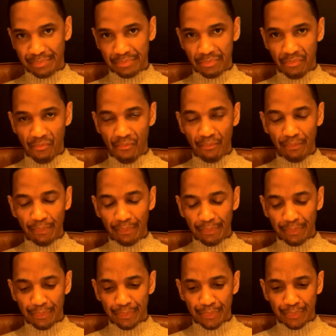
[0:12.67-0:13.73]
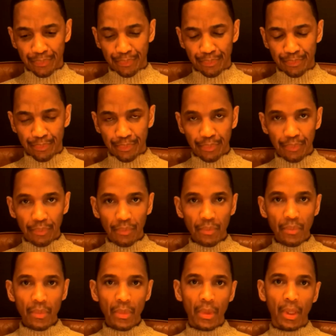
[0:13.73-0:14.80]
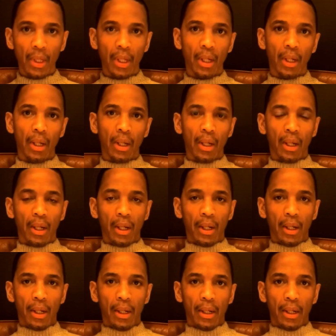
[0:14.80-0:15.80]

Nobody speaks.